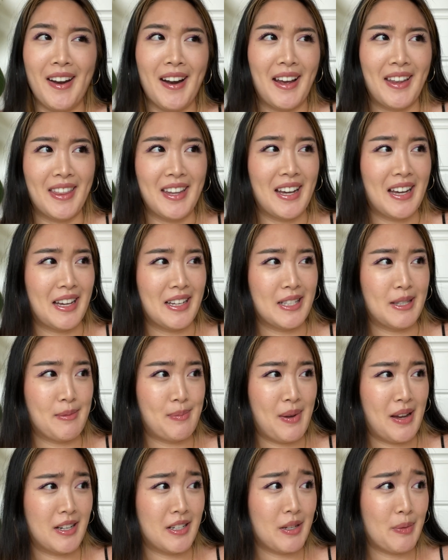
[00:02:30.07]
I think I
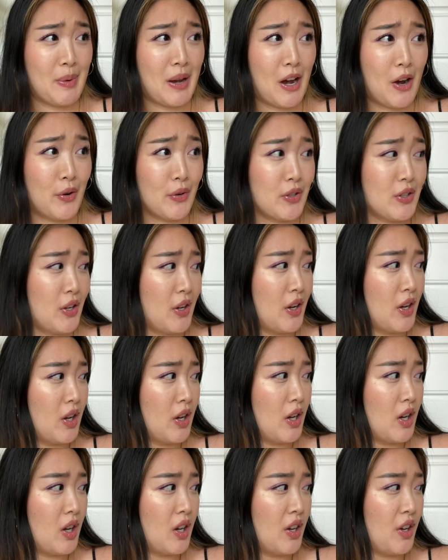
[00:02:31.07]
spent about
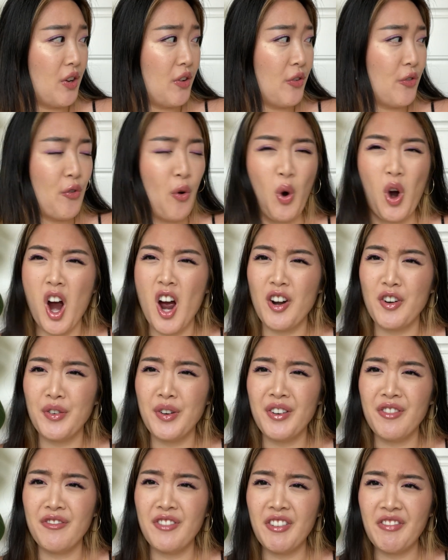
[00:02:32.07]

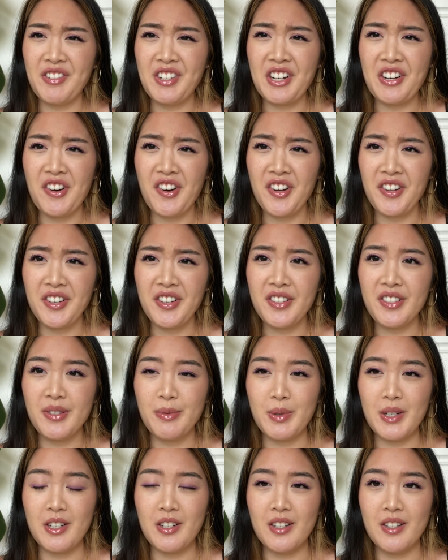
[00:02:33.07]
$450,
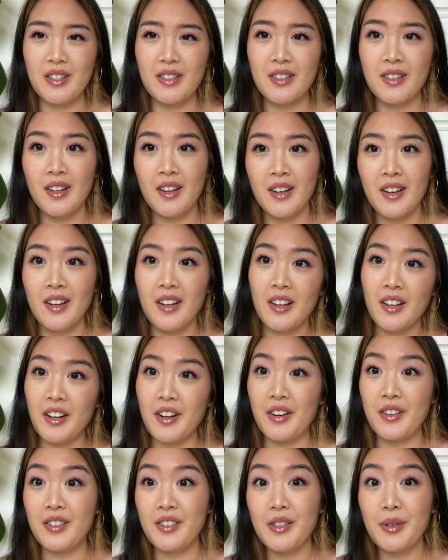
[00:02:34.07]
which is, you
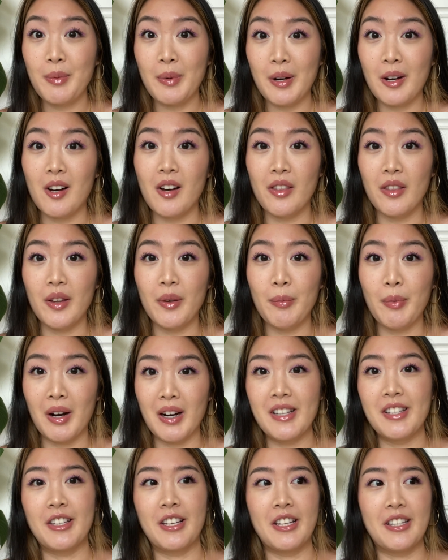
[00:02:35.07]
know, a little bit on the
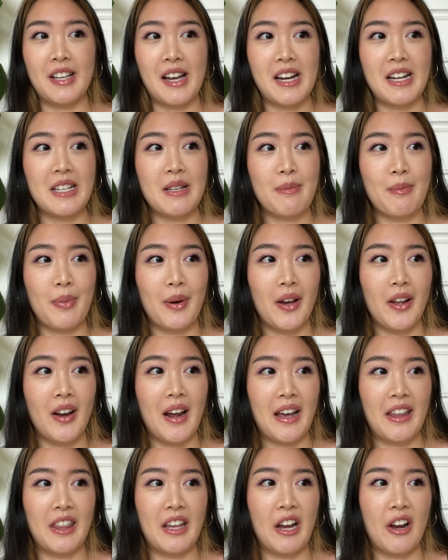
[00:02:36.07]
pricey side, but
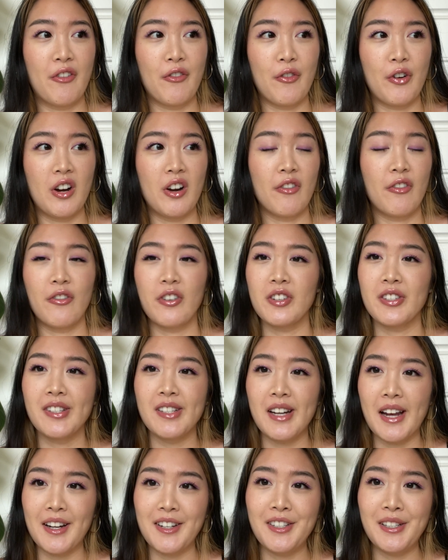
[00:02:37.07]
I think for a first
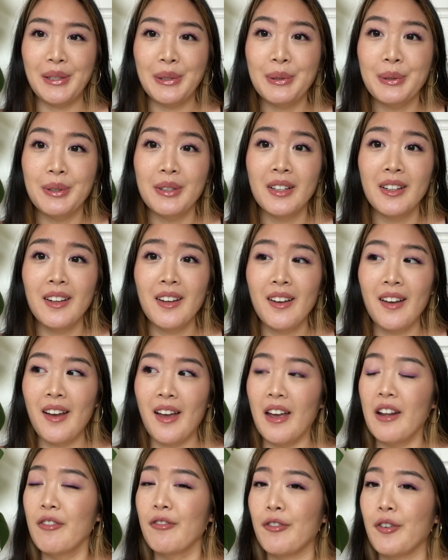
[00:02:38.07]
tattoo
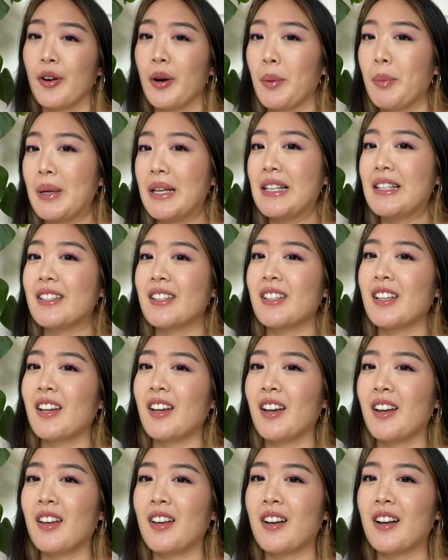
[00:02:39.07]
and for a piece
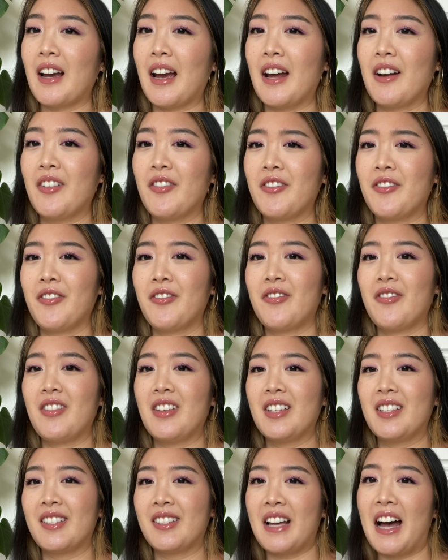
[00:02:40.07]
kind of
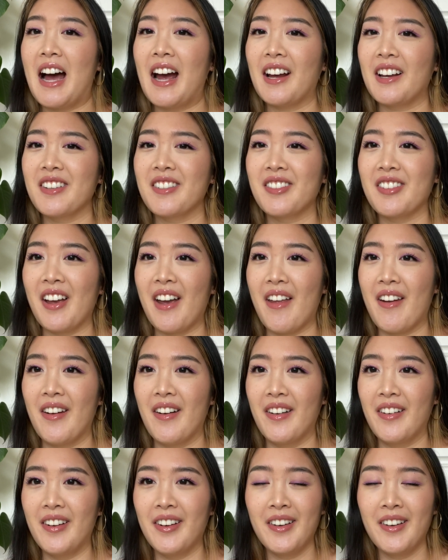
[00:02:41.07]
this size, and